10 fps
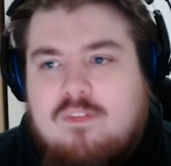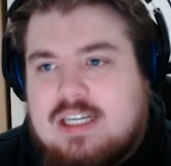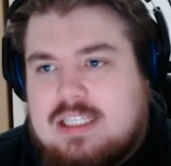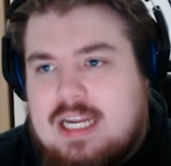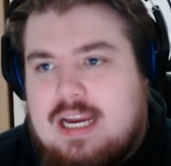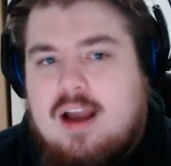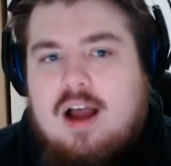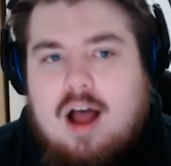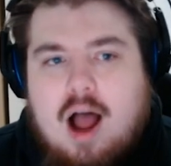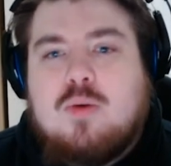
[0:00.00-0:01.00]
Obviously,
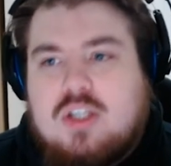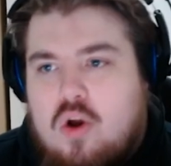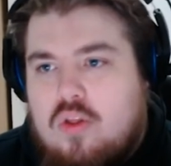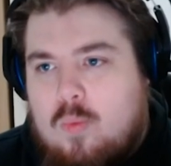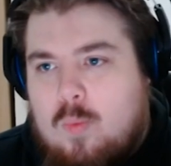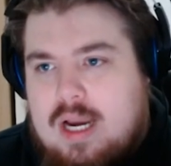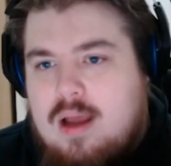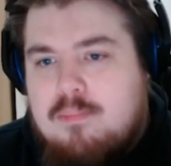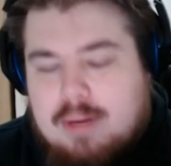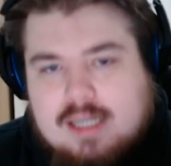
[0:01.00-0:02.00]
I was not the
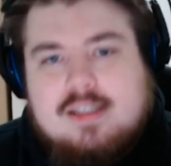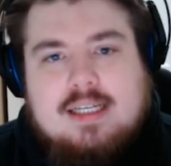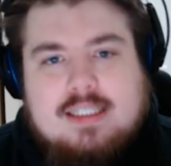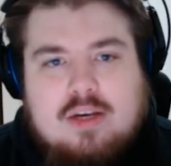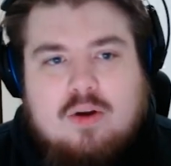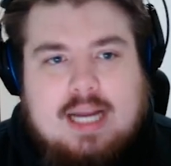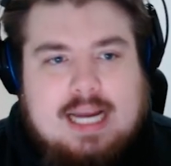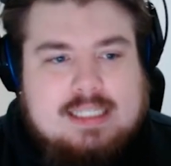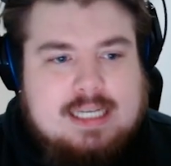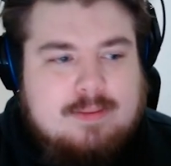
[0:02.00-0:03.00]
winner, because I did not
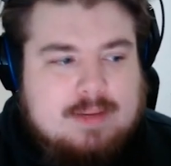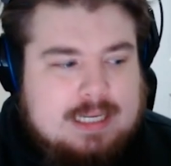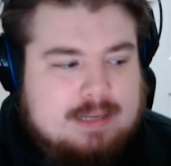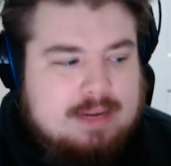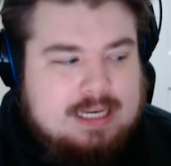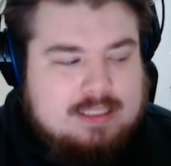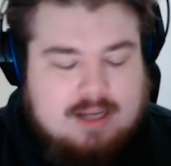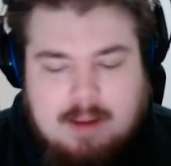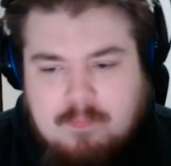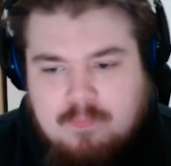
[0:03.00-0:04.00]
guess it in
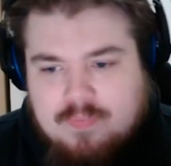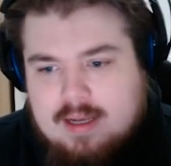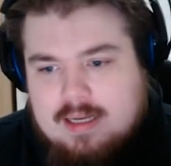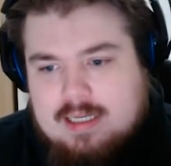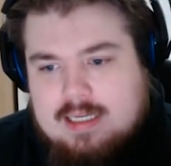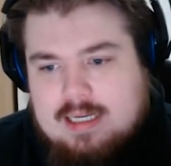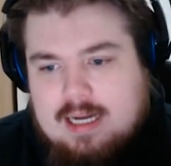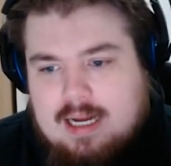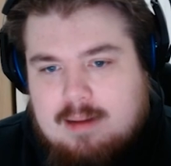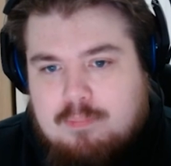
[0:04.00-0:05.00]
time.
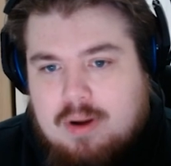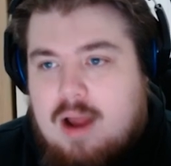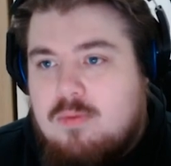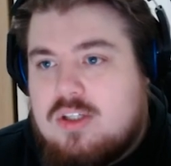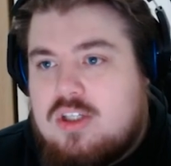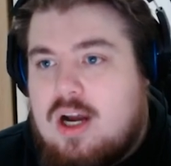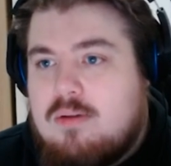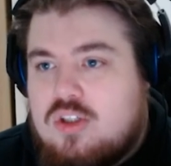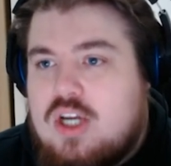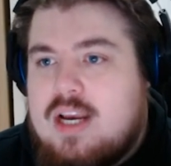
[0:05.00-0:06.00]
But I was
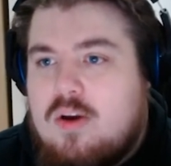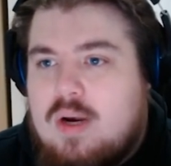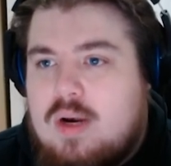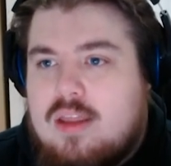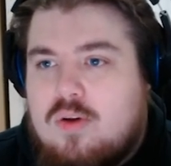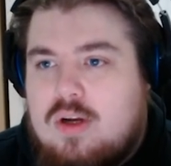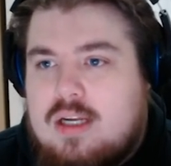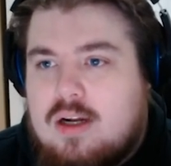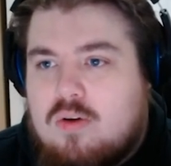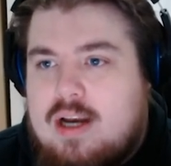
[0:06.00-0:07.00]
genuinely, I thought you
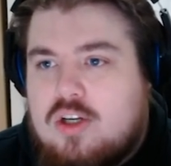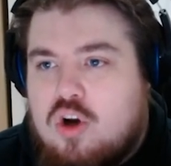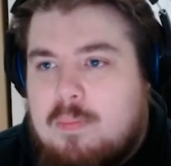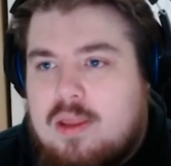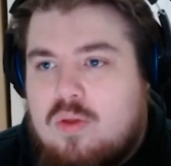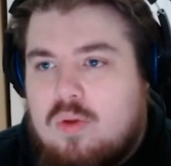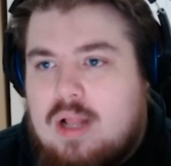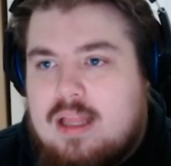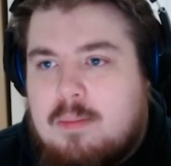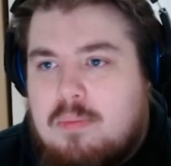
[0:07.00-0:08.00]
did a great job. I thought
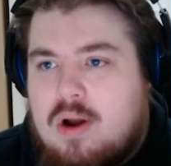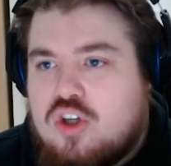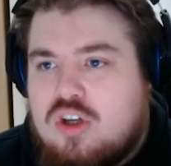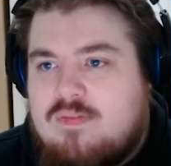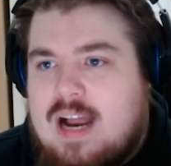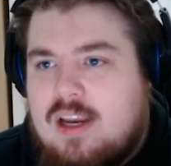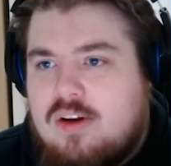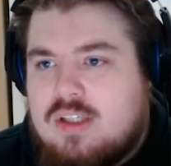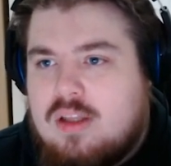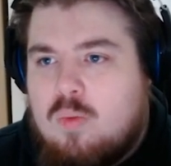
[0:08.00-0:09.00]
like the production
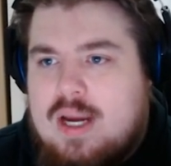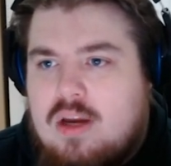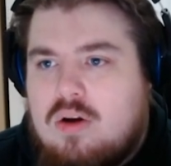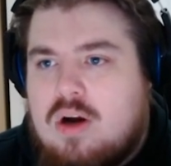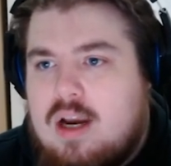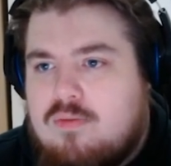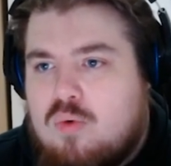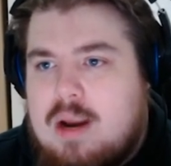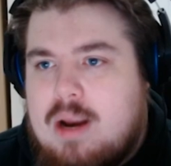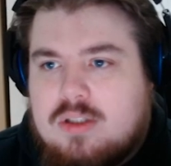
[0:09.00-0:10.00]
values and the way you kind of
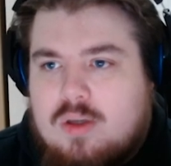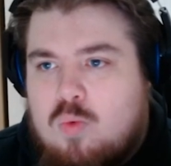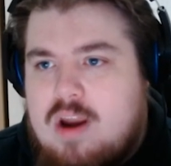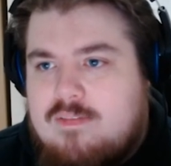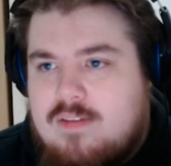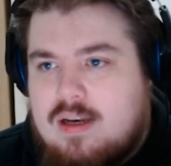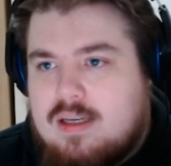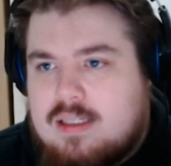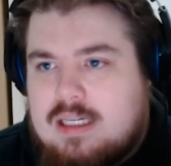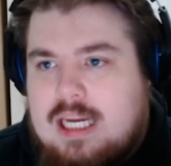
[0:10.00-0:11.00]
were able to riff
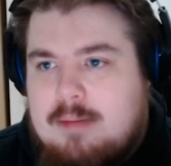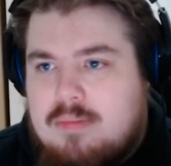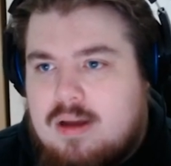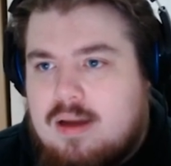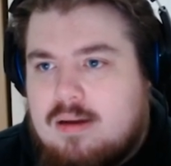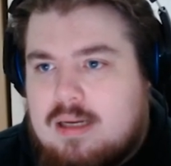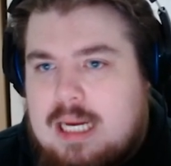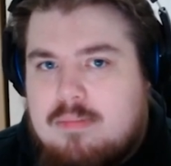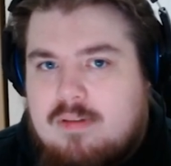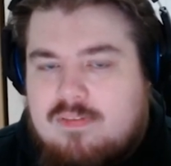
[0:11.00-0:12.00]
and keep the
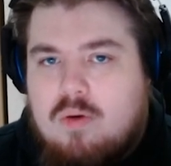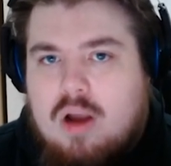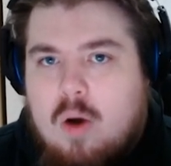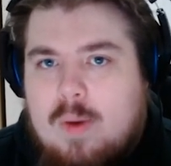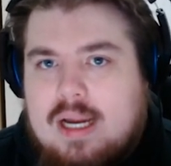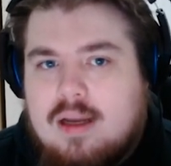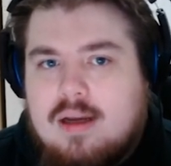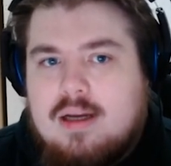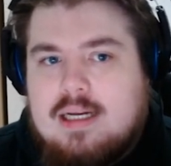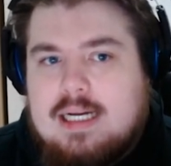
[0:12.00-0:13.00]
flow going,
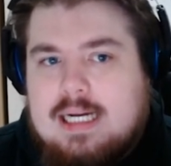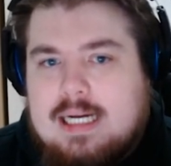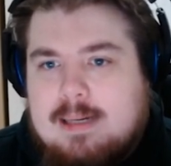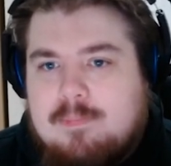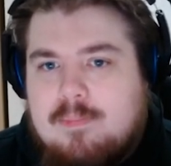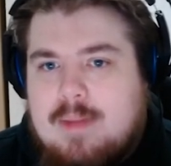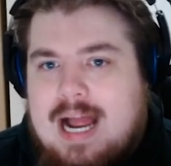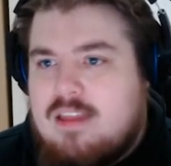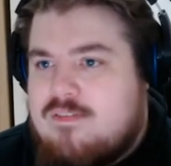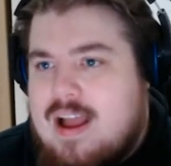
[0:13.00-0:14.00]
and
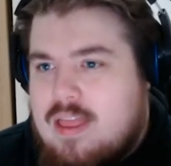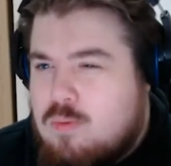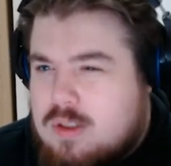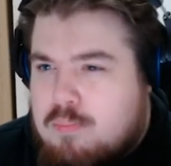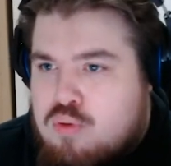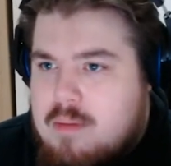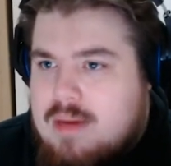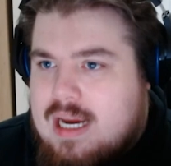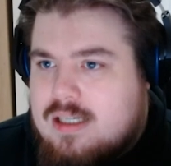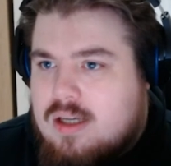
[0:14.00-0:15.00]
the fact that it was a
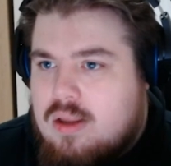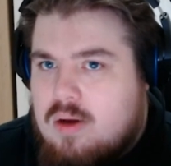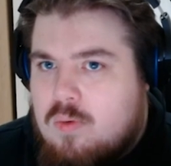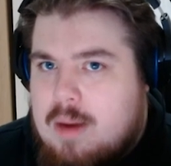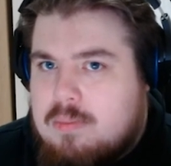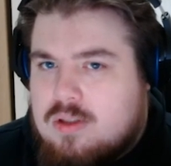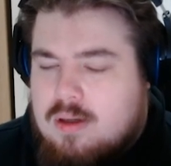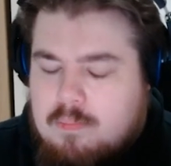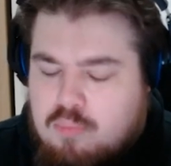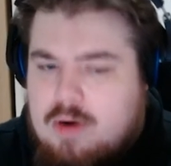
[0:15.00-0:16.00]
premiere, so that you were able
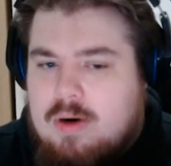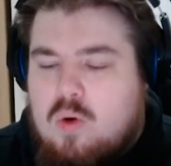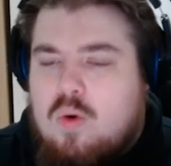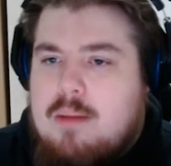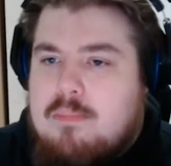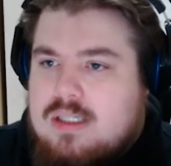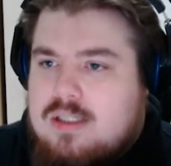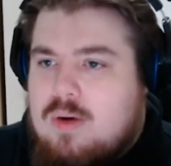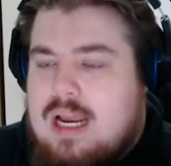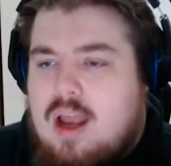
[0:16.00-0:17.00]
to pre-record it but
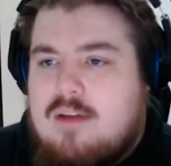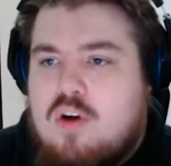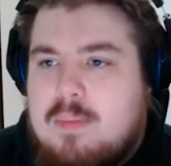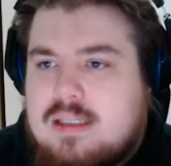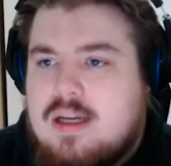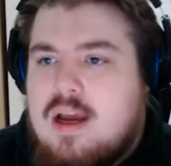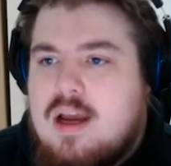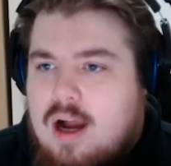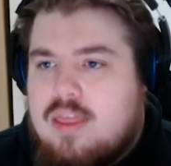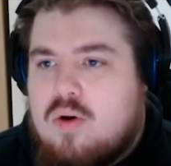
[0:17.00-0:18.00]
still get live comments.
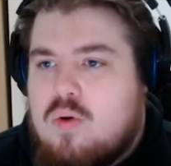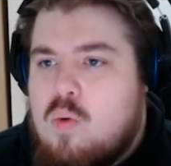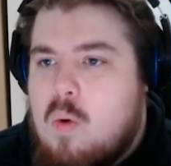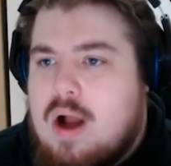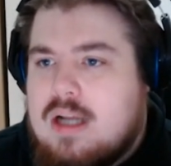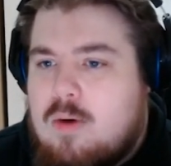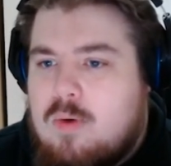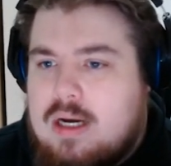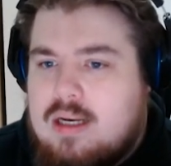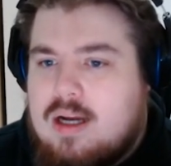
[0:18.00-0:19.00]
I thought it all worked out
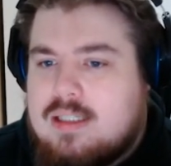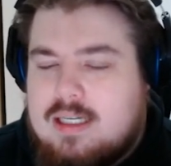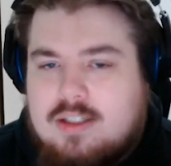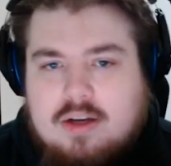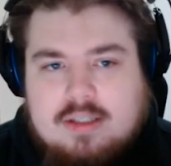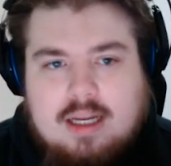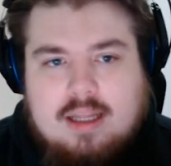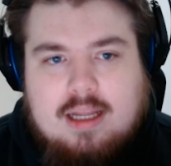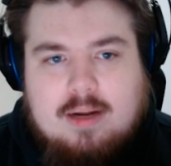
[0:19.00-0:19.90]
really nicely, Jonesy, I think.